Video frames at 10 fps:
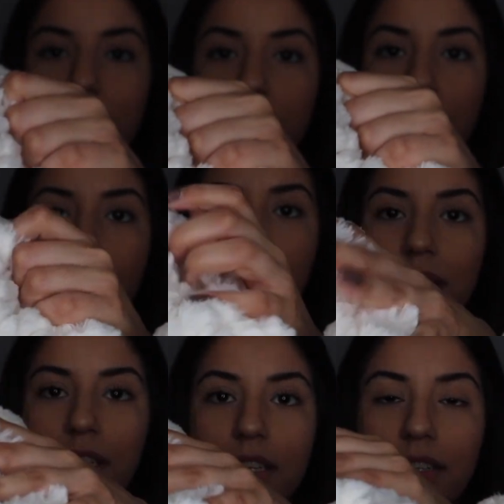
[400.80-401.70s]
good
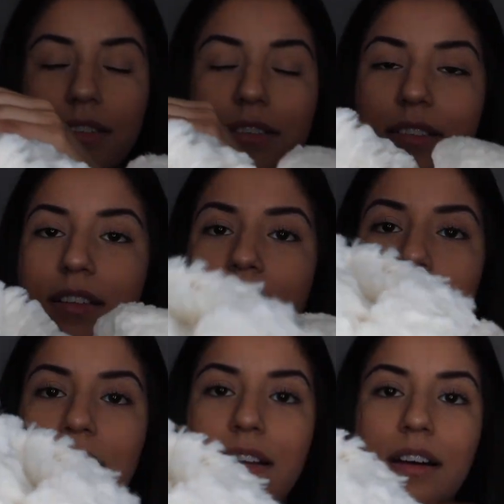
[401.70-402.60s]
quality.
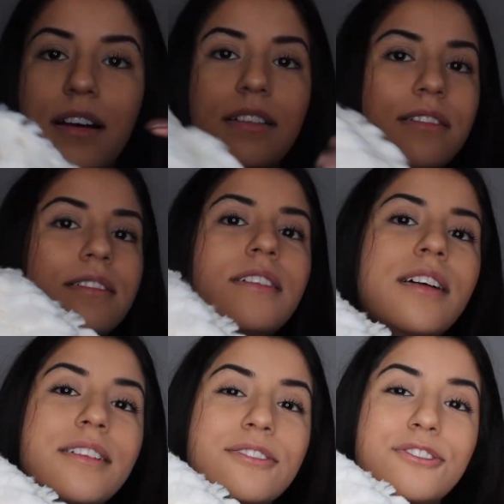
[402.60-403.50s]
Oh,
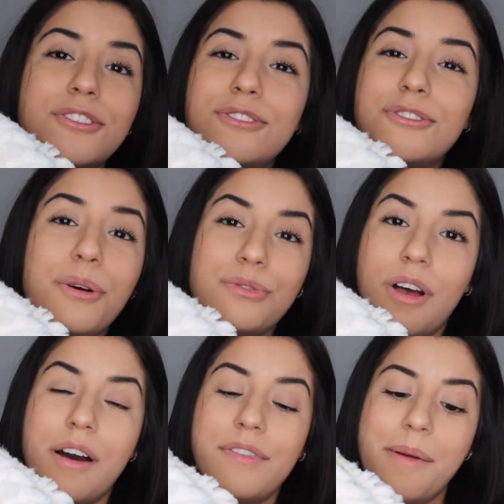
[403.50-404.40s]
it's just so
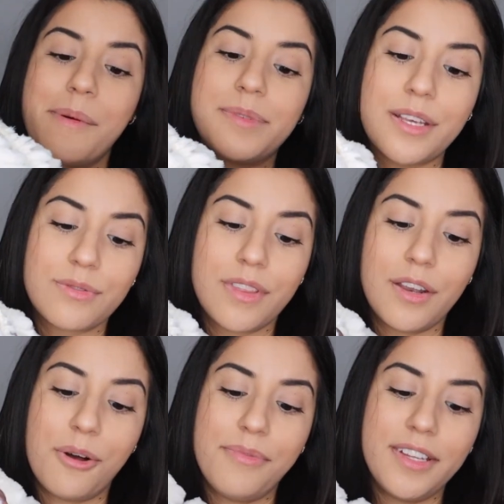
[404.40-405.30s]
soft. I'm obsessed with
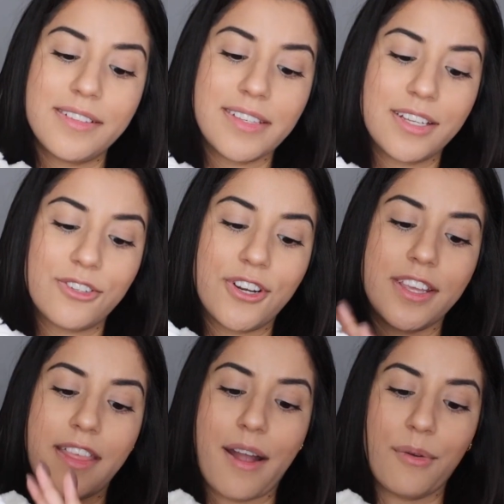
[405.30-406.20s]
it. Hopefully it doesn't get
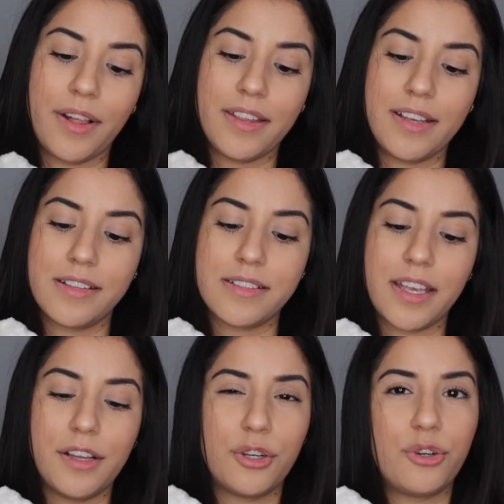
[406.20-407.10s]
dirty that quickly, because it's
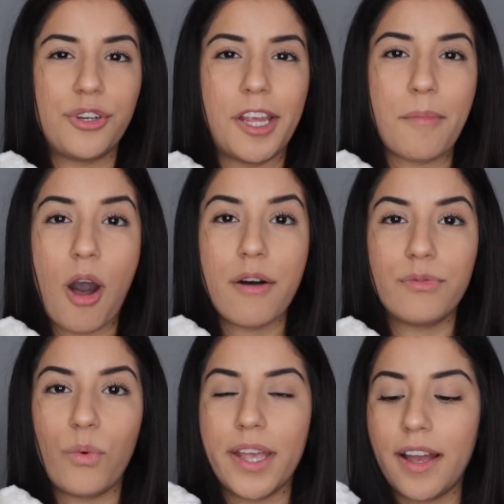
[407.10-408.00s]
like a cream
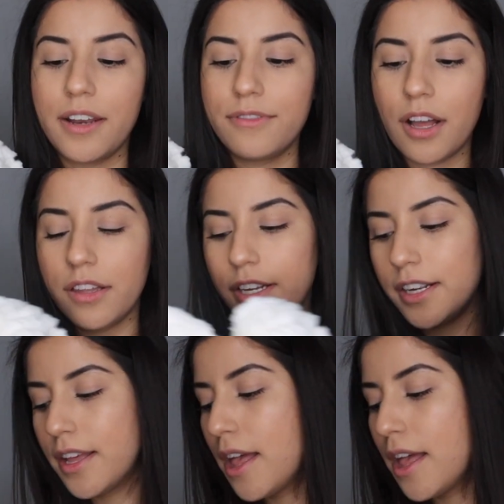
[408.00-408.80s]
off-white kind of color.